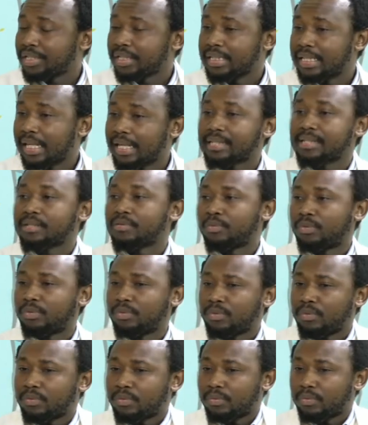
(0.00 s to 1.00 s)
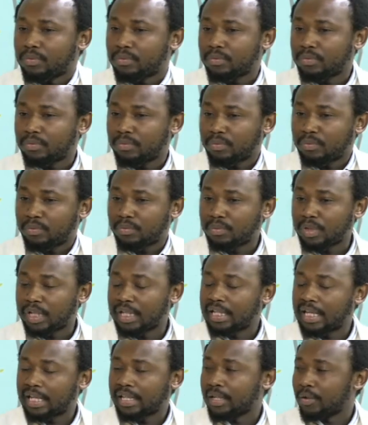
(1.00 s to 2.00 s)
does, well,
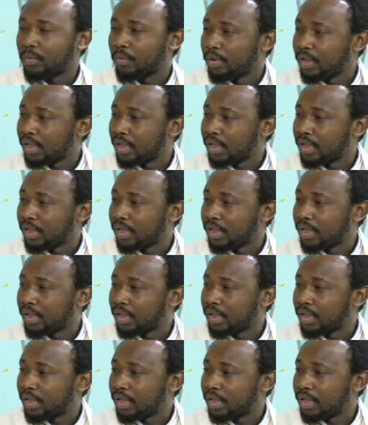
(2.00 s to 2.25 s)
like her work.